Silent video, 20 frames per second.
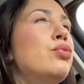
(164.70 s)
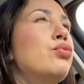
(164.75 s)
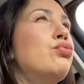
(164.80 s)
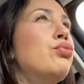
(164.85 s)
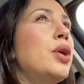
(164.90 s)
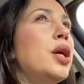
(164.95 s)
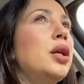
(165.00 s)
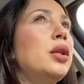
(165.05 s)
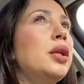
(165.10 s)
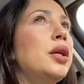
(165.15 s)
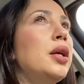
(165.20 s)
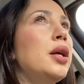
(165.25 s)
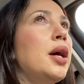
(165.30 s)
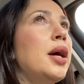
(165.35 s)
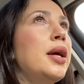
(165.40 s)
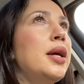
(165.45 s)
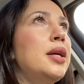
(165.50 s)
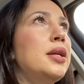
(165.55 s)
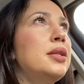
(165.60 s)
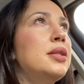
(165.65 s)
Really,
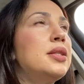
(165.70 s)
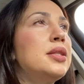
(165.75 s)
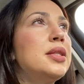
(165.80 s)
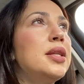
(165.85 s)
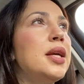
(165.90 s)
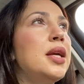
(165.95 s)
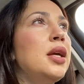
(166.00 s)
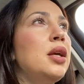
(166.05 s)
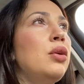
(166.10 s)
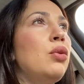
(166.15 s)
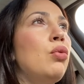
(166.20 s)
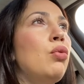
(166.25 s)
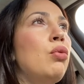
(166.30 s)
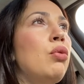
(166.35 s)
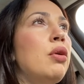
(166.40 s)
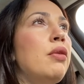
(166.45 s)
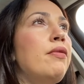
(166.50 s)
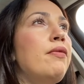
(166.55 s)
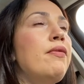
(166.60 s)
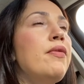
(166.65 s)
I ate steak
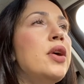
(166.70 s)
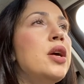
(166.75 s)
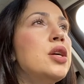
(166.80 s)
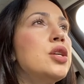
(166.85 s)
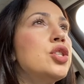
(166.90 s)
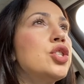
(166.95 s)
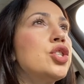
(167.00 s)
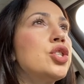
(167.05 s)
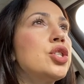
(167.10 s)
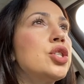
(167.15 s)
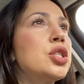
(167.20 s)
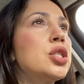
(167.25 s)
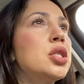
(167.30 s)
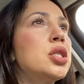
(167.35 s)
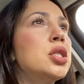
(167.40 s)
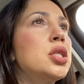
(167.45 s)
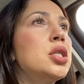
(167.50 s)
or fish,